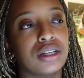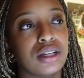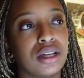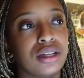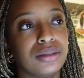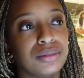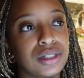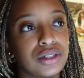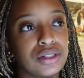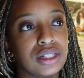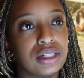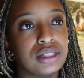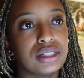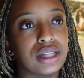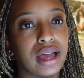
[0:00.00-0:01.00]
So
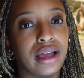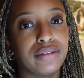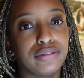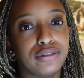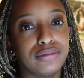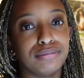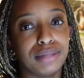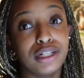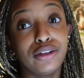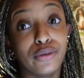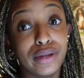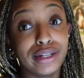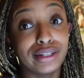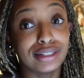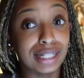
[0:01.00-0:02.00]
since I've been
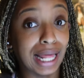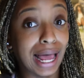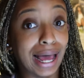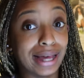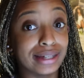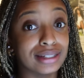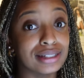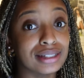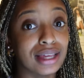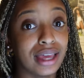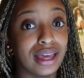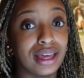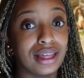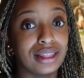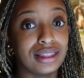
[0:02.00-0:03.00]
going to class
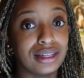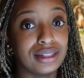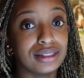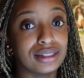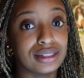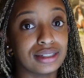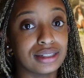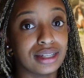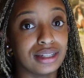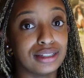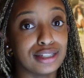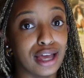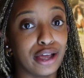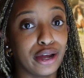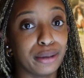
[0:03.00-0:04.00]
this
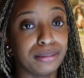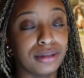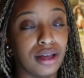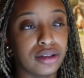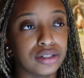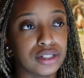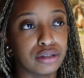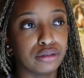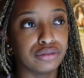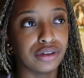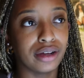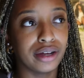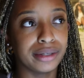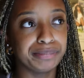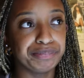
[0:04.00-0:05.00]
entire block so
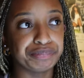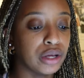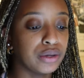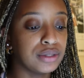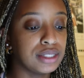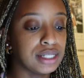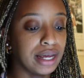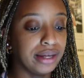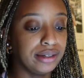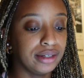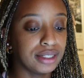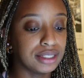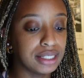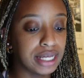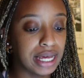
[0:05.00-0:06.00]
far, so
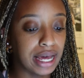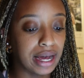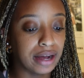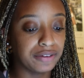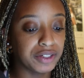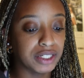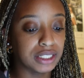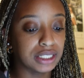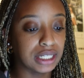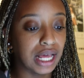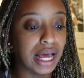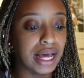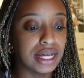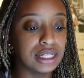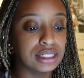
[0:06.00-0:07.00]
technically after
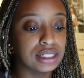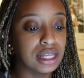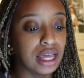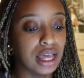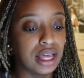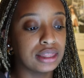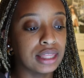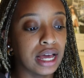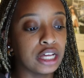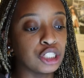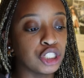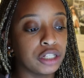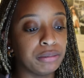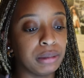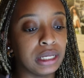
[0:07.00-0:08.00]
class, that
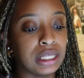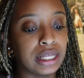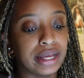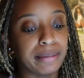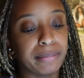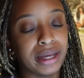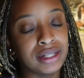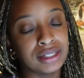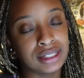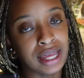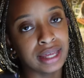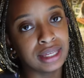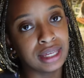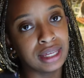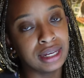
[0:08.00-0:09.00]
should be like my
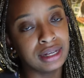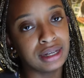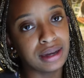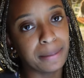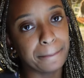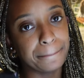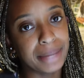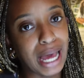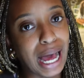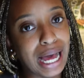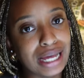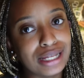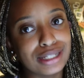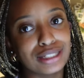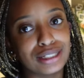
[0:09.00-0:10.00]
second
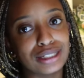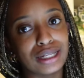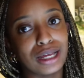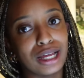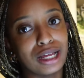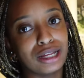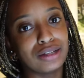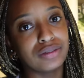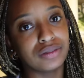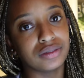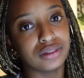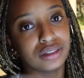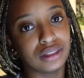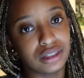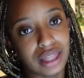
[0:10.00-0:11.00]
pass of
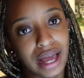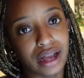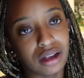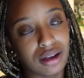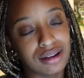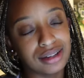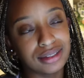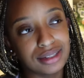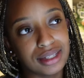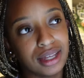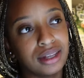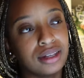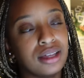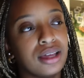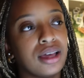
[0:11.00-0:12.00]
that
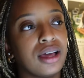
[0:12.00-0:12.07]
content.